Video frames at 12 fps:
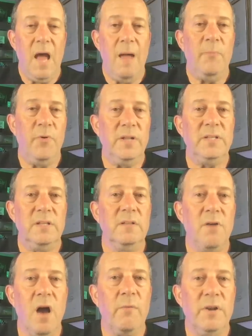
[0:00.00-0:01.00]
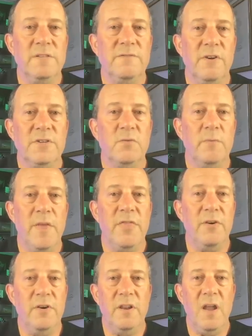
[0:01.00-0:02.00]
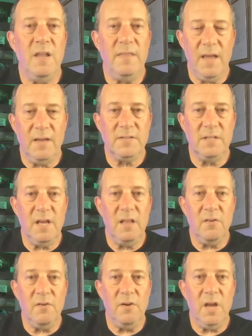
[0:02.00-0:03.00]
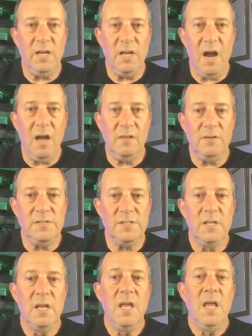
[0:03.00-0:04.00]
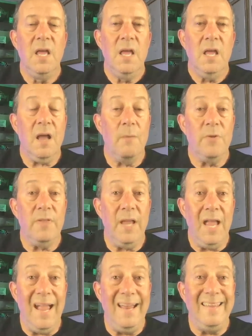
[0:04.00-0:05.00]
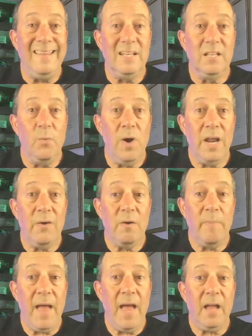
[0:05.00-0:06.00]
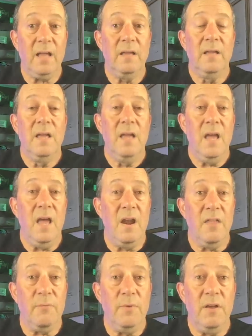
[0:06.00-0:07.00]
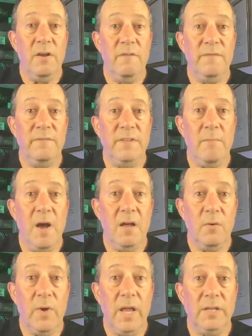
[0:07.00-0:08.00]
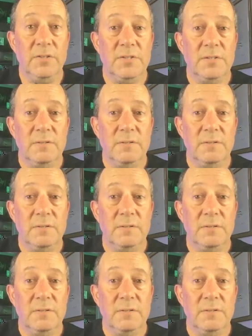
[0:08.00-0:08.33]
I'm predicting the long range version will be $39,990, come with an 80 kilowatt hour pack and a 350 mile range.